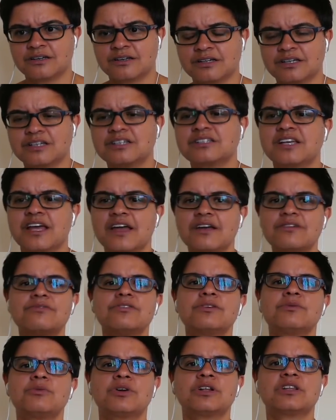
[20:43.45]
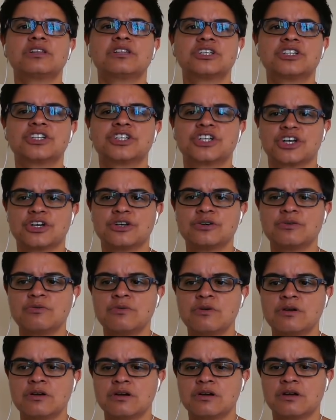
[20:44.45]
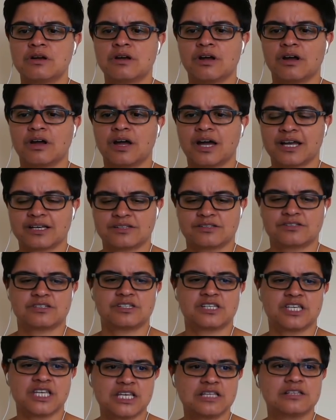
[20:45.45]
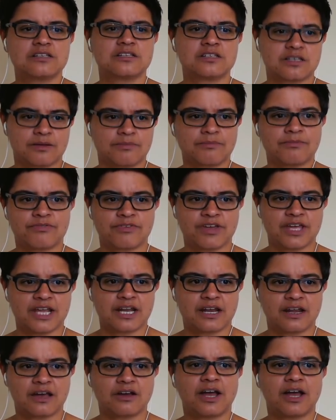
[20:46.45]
Because everyone in this show has seen something,